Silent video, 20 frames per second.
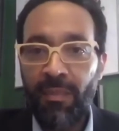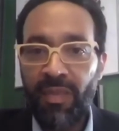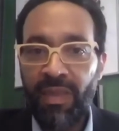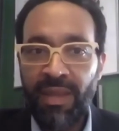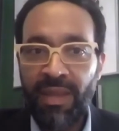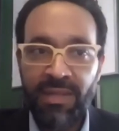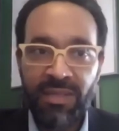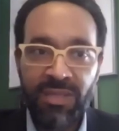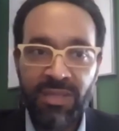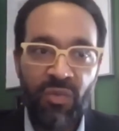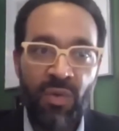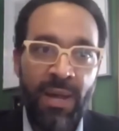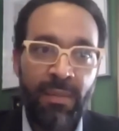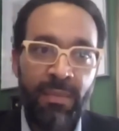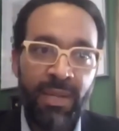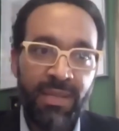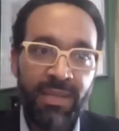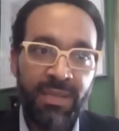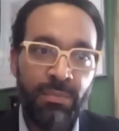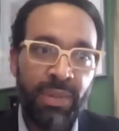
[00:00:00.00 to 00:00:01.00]
They describe
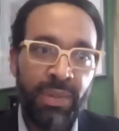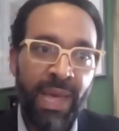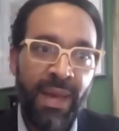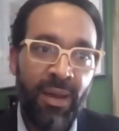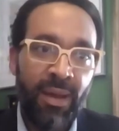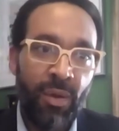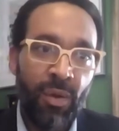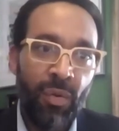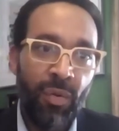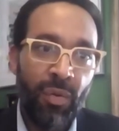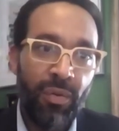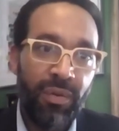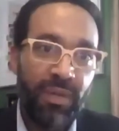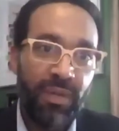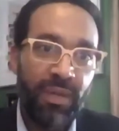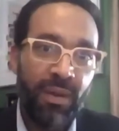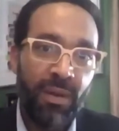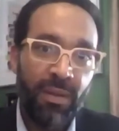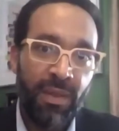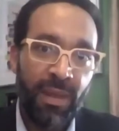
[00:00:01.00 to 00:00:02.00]
it as a black hole.
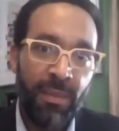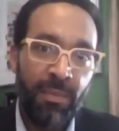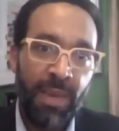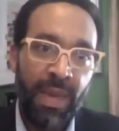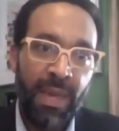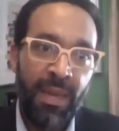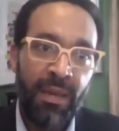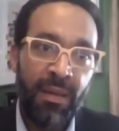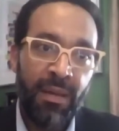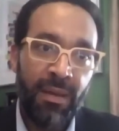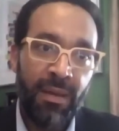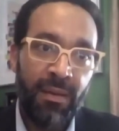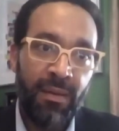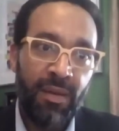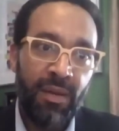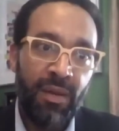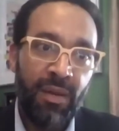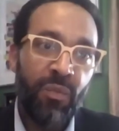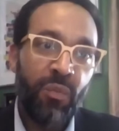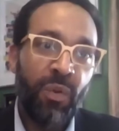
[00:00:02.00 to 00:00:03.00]
They make a
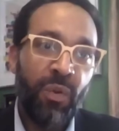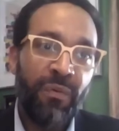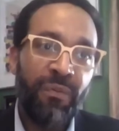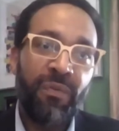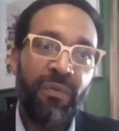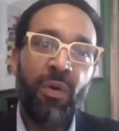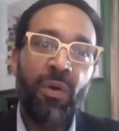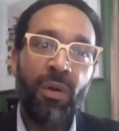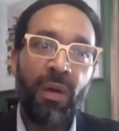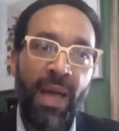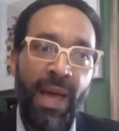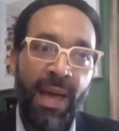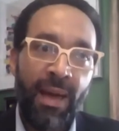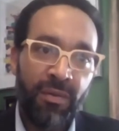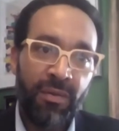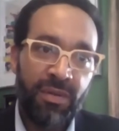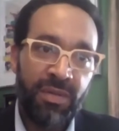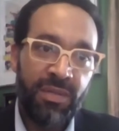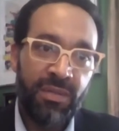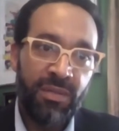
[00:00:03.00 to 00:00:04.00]
referral
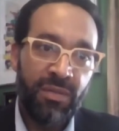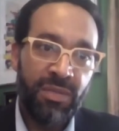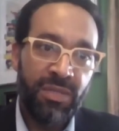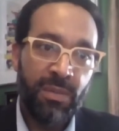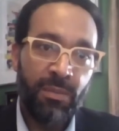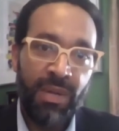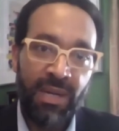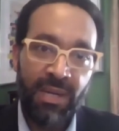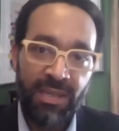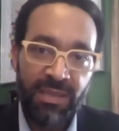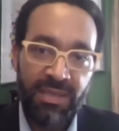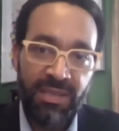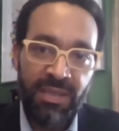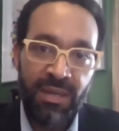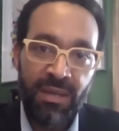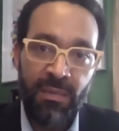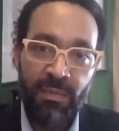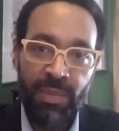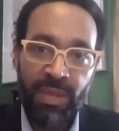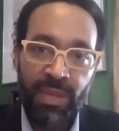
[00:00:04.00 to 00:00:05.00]
out to somebody to see
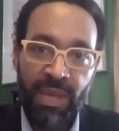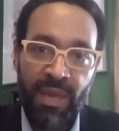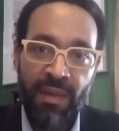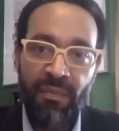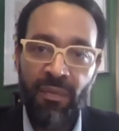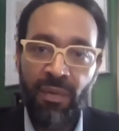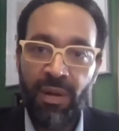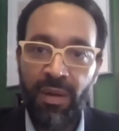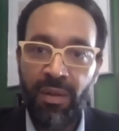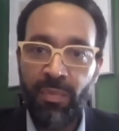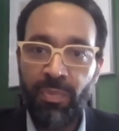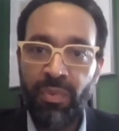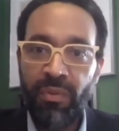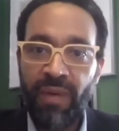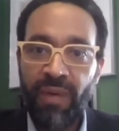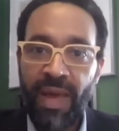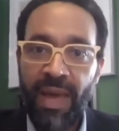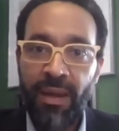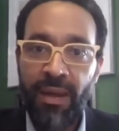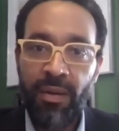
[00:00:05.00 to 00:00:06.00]
a behavioral health
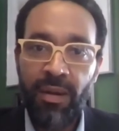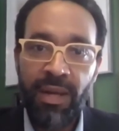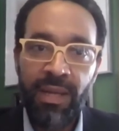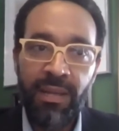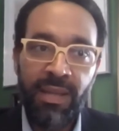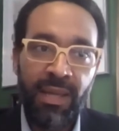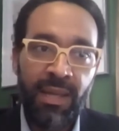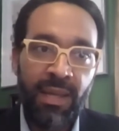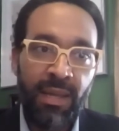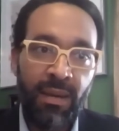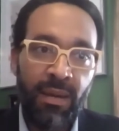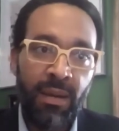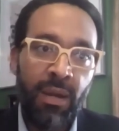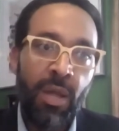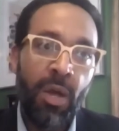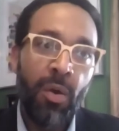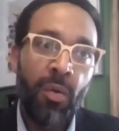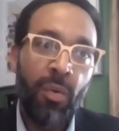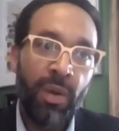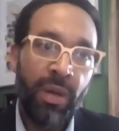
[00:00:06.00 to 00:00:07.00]
provider, and they get
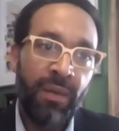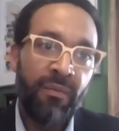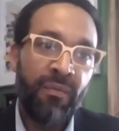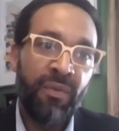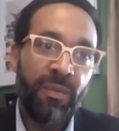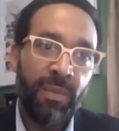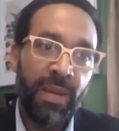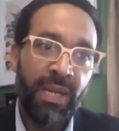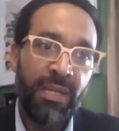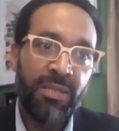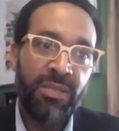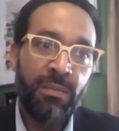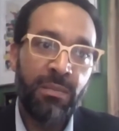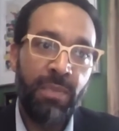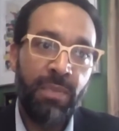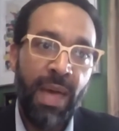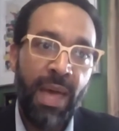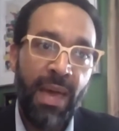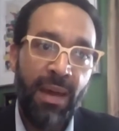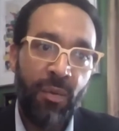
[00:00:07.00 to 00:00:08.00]
no information
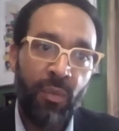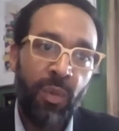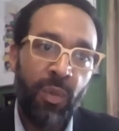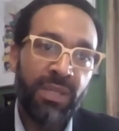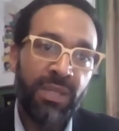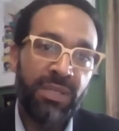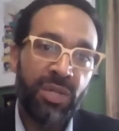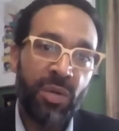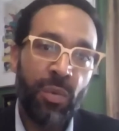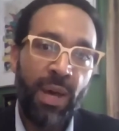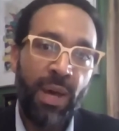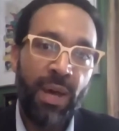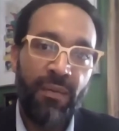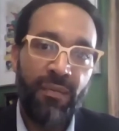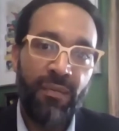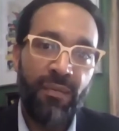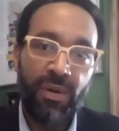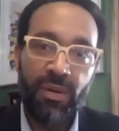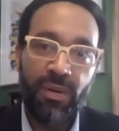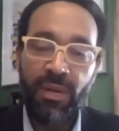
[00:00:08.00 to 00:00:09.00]
back whatsoever.